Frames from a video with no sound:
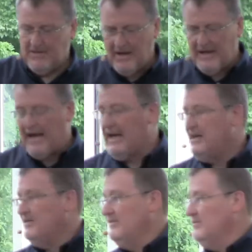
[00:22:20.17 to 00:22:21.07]
A young
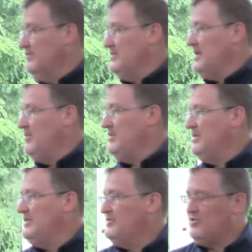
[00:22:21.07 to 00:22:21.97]
guy was coming
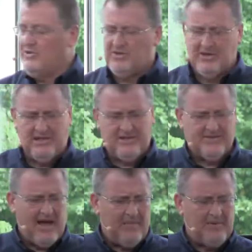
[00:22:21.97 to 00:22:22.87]
to the church, and he
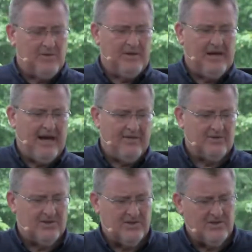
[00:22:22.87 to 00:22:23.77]
stopped me one day
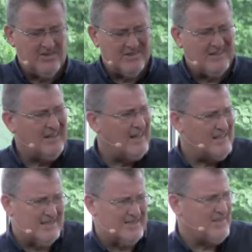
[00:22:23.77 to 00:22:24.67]
after church, and he said, "Can I
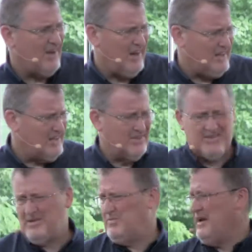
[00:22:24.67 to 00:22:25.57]
just talk to you
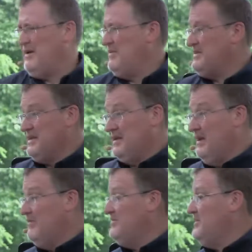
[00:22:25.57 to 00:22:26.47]
sometime?" I said, "I'd
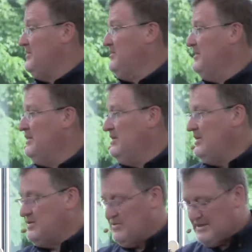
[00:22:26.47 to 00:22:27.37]
love to."
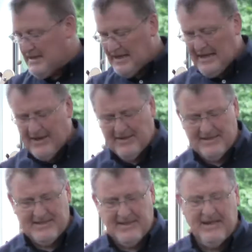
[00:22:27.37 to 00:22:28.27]
So he sat down, and
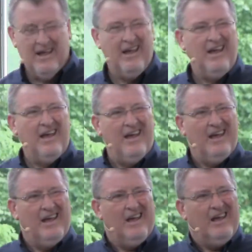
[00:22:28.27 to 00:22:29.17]
he said,
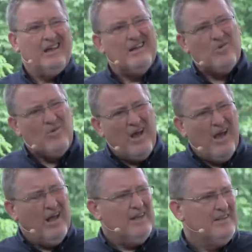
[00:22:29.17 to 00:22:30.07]
"You know
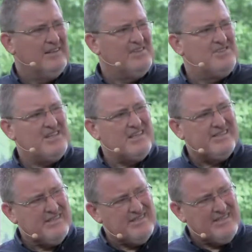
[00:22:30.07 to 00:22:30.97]
what? The
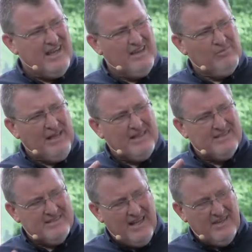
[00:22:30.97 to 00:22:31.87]
Jesus thing
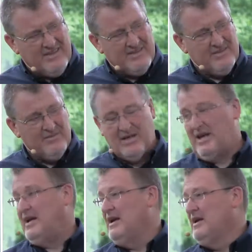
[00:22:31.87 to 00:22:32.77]
makes sense to
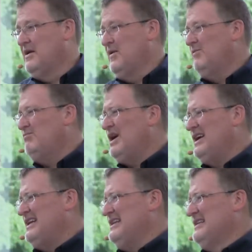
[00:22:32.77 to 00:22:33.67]
me,
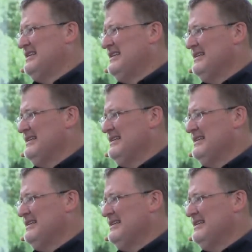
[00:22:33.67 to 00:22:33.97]
but